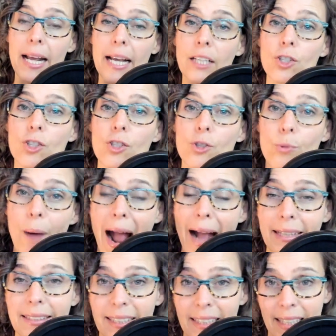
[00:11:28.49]

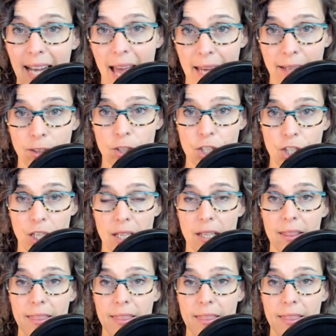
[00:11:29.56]
Extracting energy.